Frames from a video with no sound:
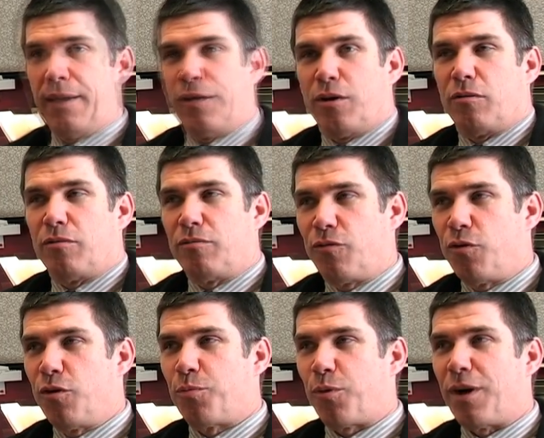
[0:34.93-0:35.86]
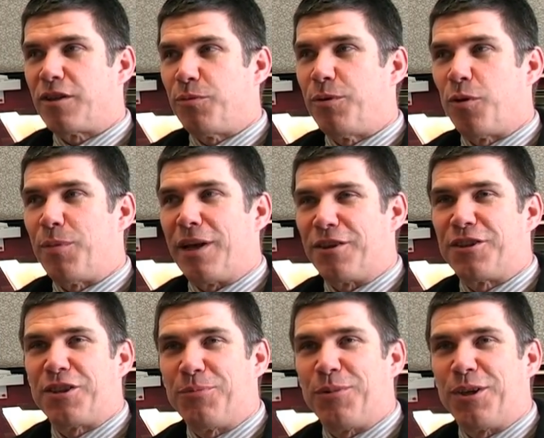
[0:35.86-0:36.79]
You know, through the press we know about the
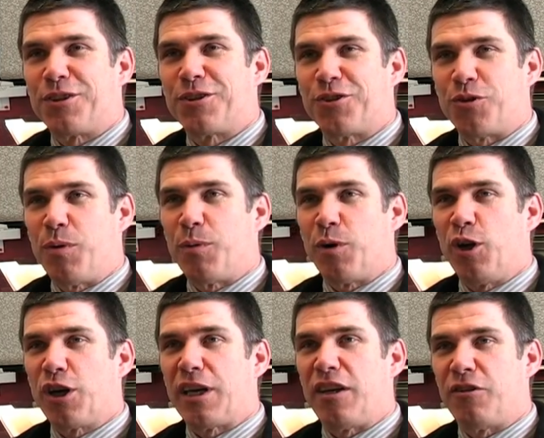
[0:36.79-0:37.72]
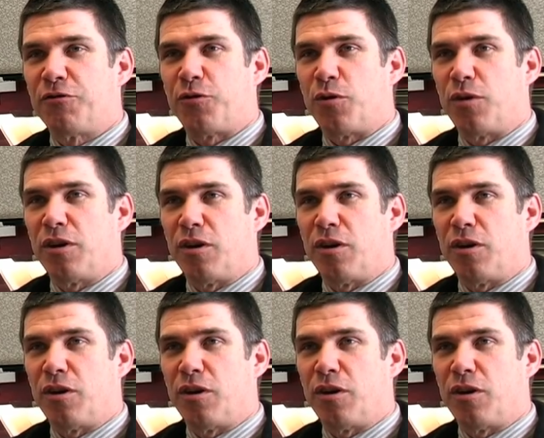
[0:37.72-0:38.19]
stimulus, and so we were looking for,